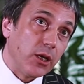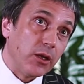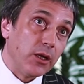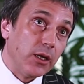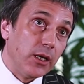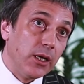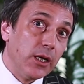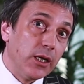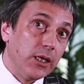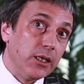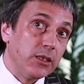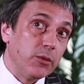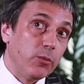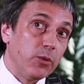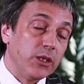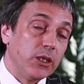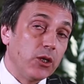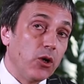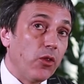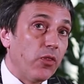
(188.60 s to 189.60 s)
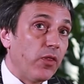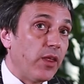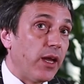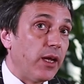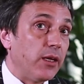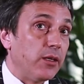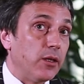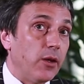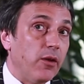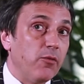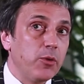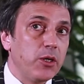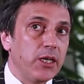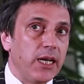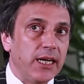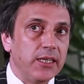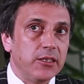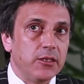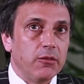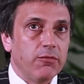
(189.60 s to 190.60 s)
other. He said when he got there, you know, everybody
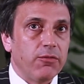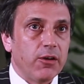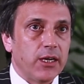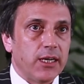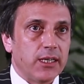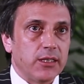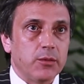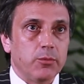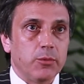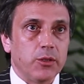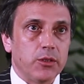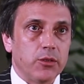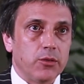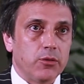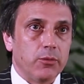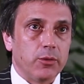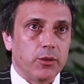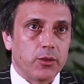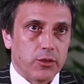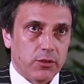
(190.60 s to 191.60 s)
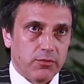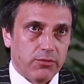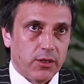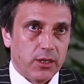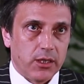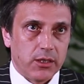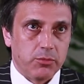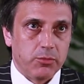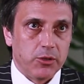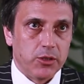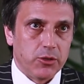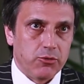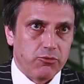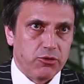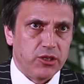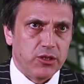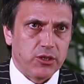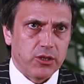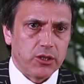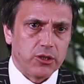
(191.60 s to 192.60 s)
hated the finance ministry because the finance
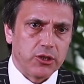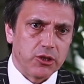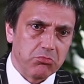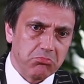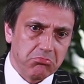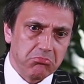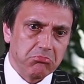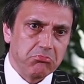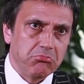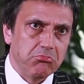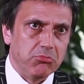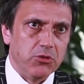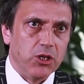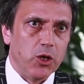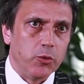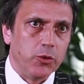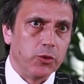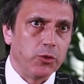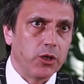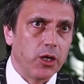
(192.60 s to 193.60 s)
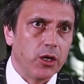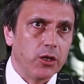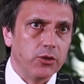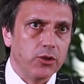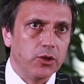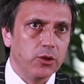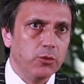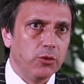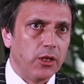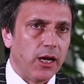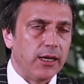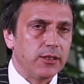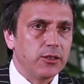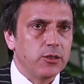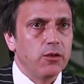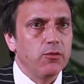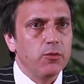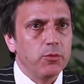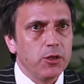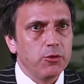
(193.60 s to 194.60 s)
ministry says, no, you can't do that.
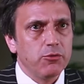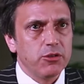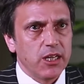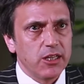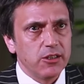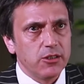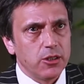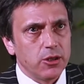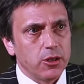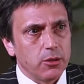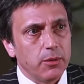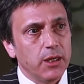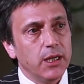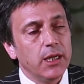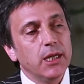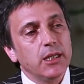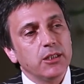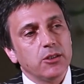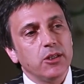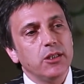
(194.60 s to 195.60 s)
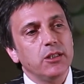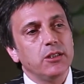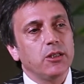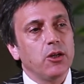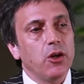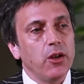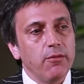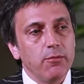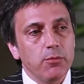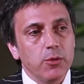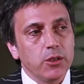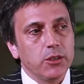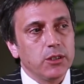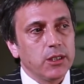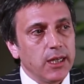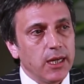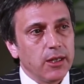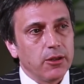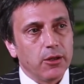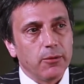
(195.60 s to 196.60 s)
So everybody resented them. So he's got everybody
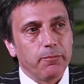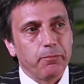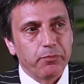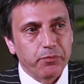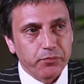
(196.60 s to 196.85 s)
together,